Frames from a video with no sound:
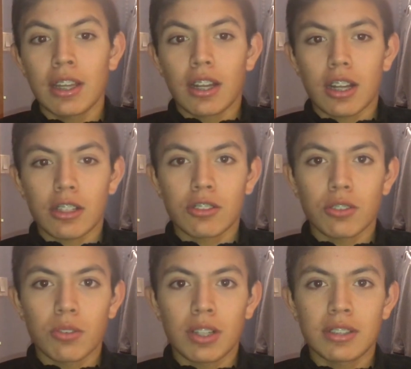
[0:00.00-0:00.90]
Uh,
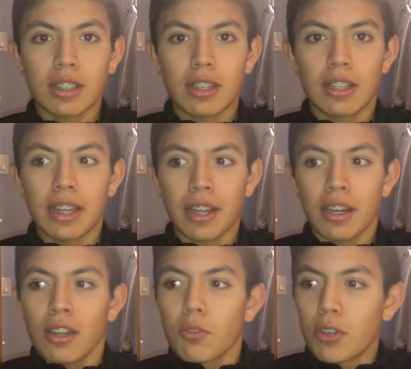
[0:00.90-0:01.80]
so instead of that,
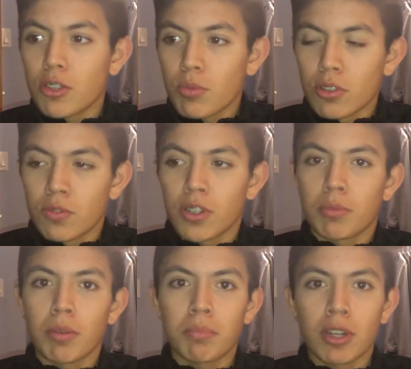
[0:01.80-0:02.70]
we just went over to
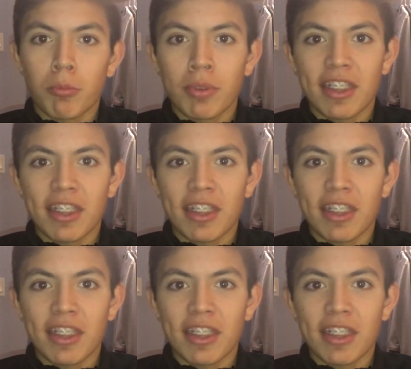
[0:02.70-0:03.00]
Pump It Up,